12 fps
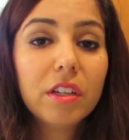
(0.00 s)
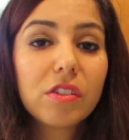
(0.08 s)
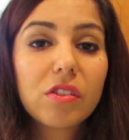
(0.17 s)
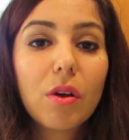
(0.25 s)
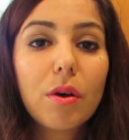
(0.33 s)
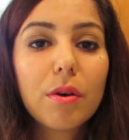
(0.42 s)

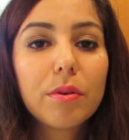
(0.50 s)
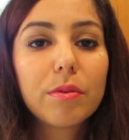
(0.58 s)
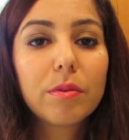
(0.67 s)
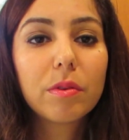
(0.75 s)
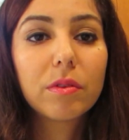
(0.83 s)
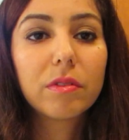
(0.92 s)

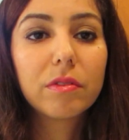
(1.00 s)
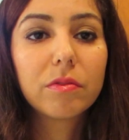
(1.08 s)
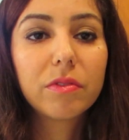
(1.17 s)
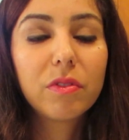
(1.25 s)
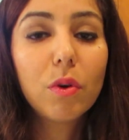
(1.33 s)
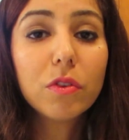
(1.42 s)
So
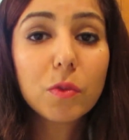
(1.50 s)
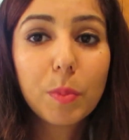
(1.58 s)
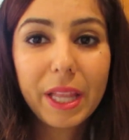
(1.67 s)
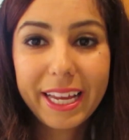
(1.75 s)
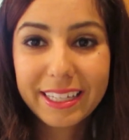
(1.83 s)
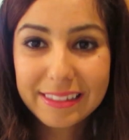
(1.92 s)
those
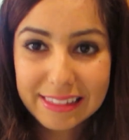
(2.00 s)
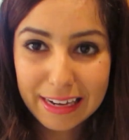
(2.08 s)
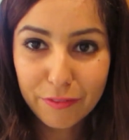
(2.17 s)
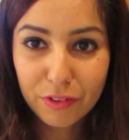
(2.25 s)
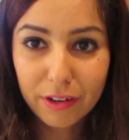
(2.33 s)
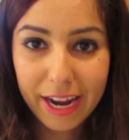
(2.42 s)
plans
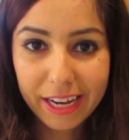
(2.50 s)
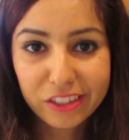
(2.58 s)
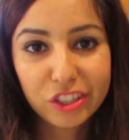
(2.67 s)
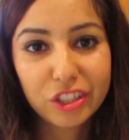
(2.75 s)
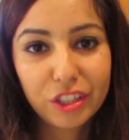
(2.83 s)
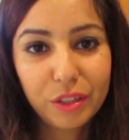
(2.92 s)
never
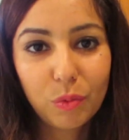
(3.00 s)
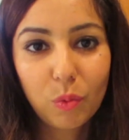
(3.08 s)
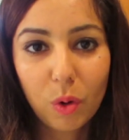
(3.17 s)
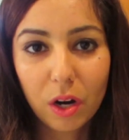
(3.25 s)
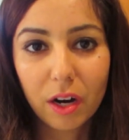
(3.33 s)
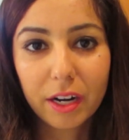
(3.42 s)
actually
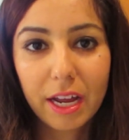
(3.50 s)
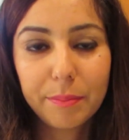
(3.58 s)
work.